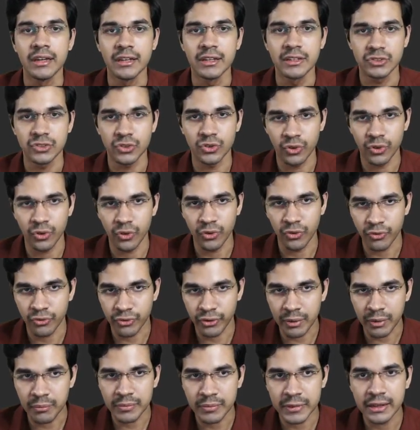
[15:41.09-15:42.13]
So
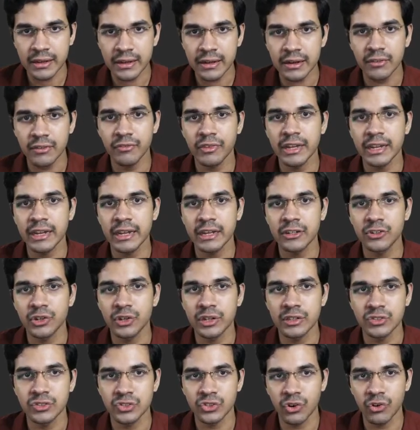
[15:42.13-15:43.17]
from there we need to
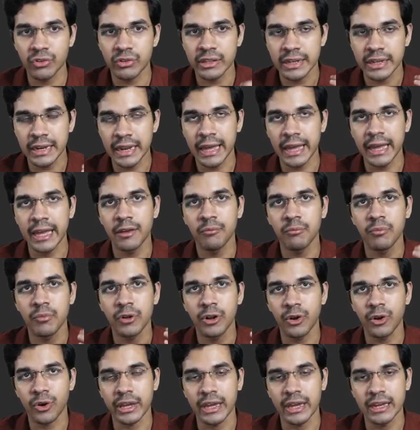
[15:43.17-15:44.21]
resolve the name,
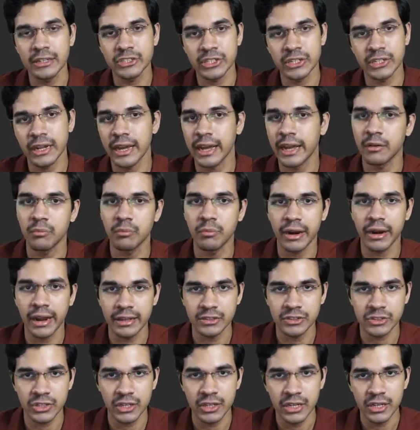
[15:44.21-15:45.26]
location, and
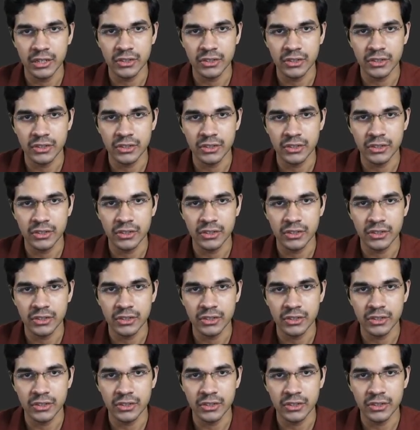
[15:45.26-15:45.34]
branch.